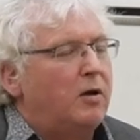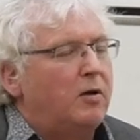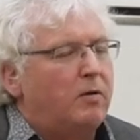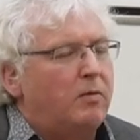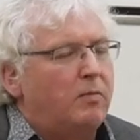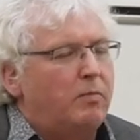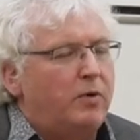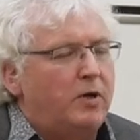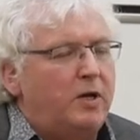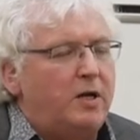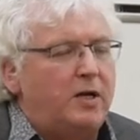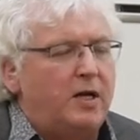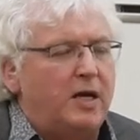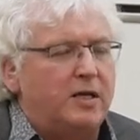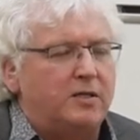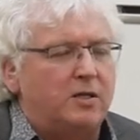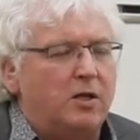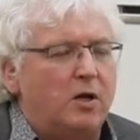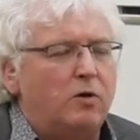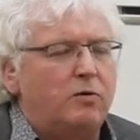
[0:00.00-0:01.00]
But it
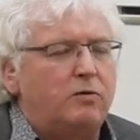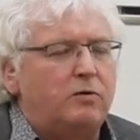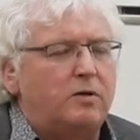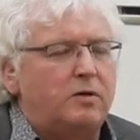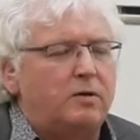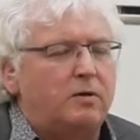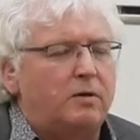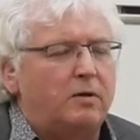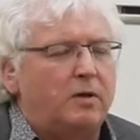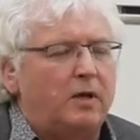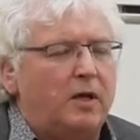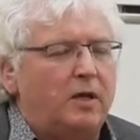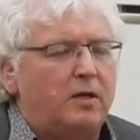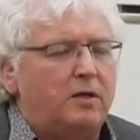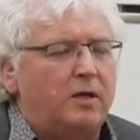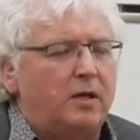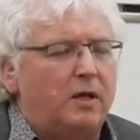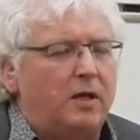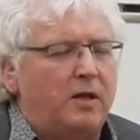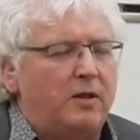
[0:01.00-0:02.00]
has no
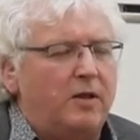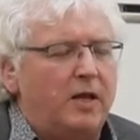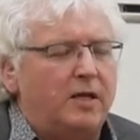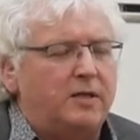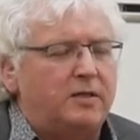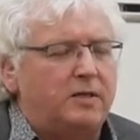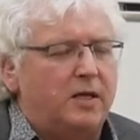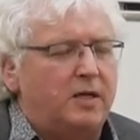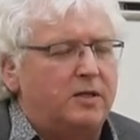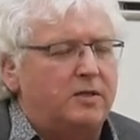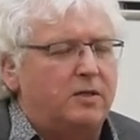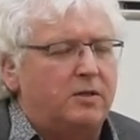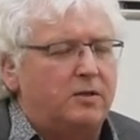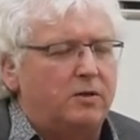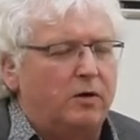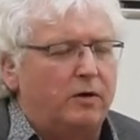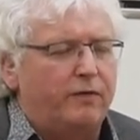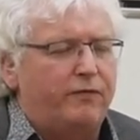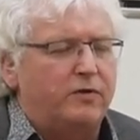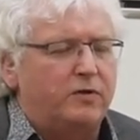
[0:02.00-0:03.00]
it in that sense
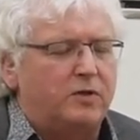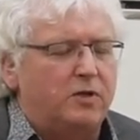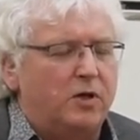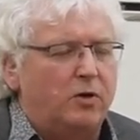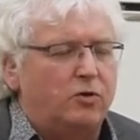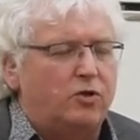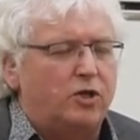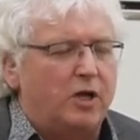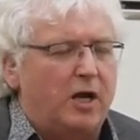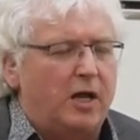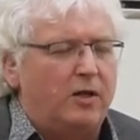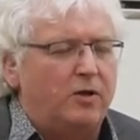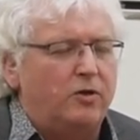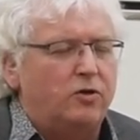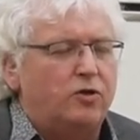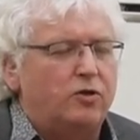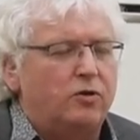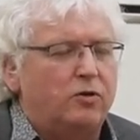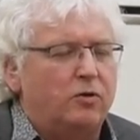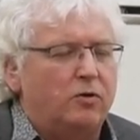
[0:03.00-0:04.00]
offers no
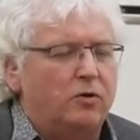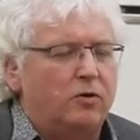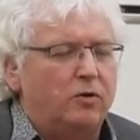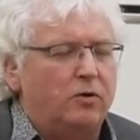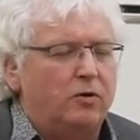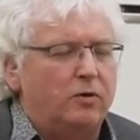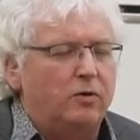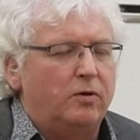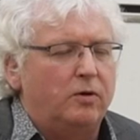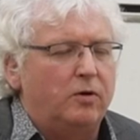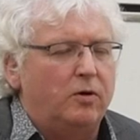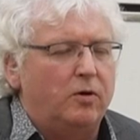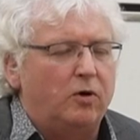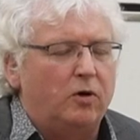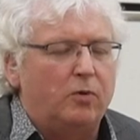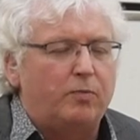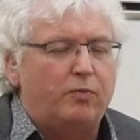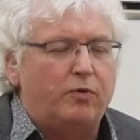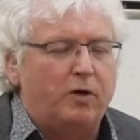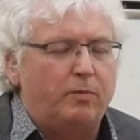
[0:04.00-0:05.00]
challenge
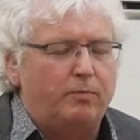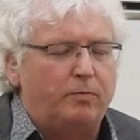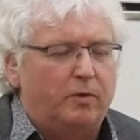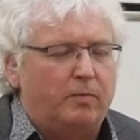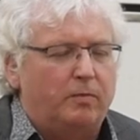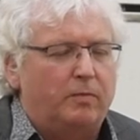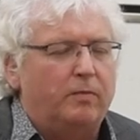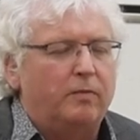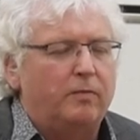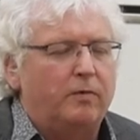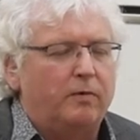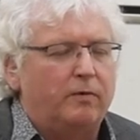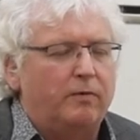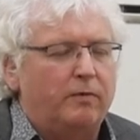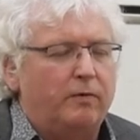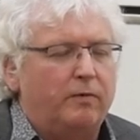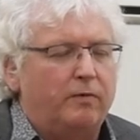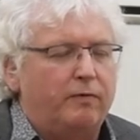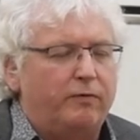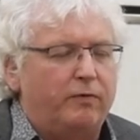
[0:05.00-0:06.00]
or problem
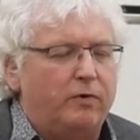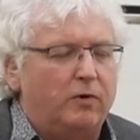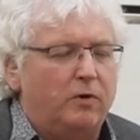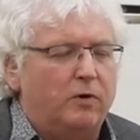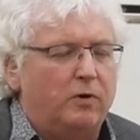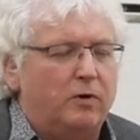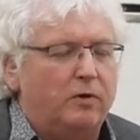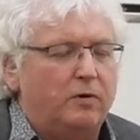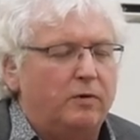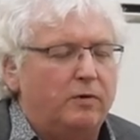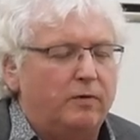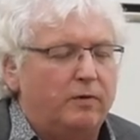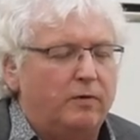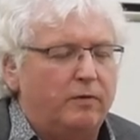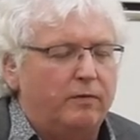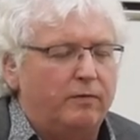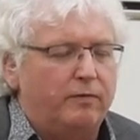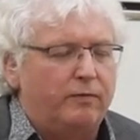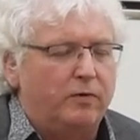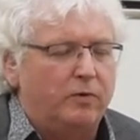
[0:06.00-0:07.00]
for
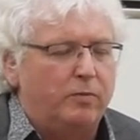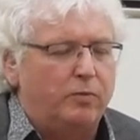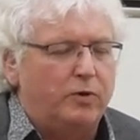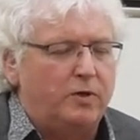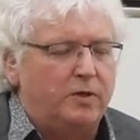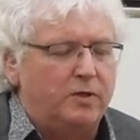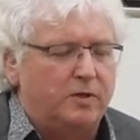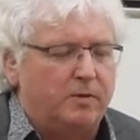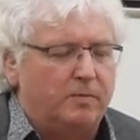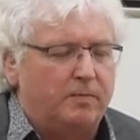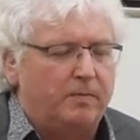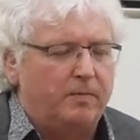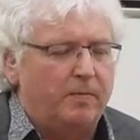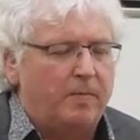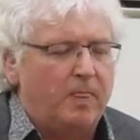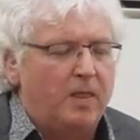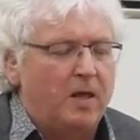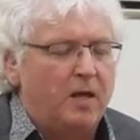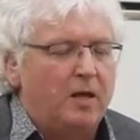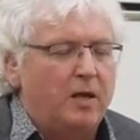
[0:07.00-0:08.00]
for Buddhism.
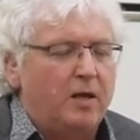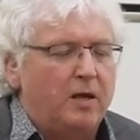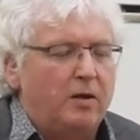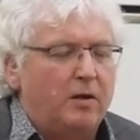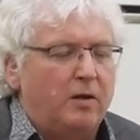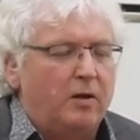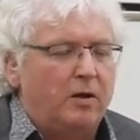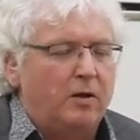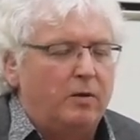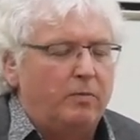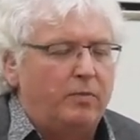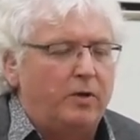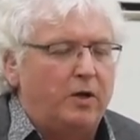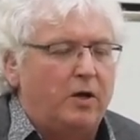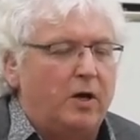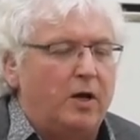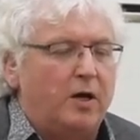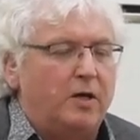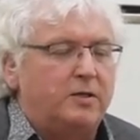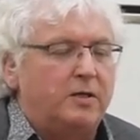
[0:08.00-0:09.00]

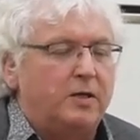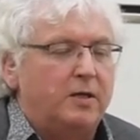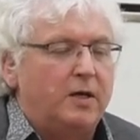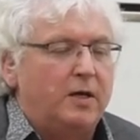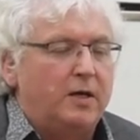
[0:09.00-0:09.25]
Because